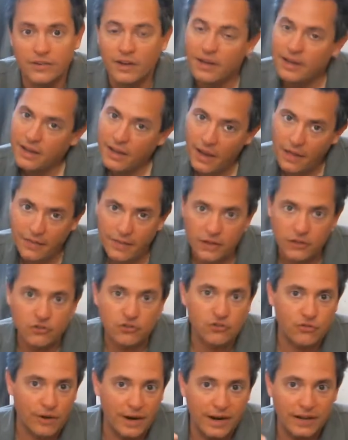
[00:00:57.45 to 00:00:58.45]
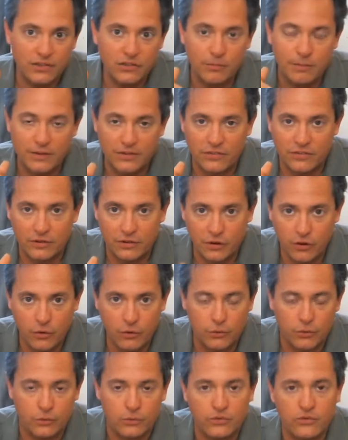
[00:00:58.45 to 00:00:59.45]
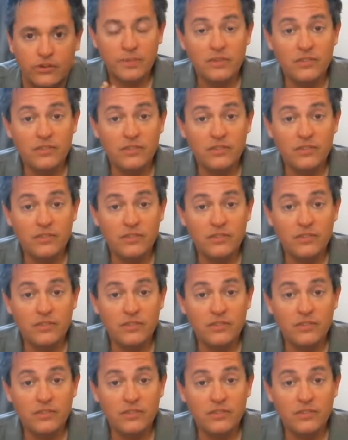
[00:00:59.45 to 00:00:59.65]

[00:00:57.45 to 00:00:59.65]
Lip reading: and then transmits the codes.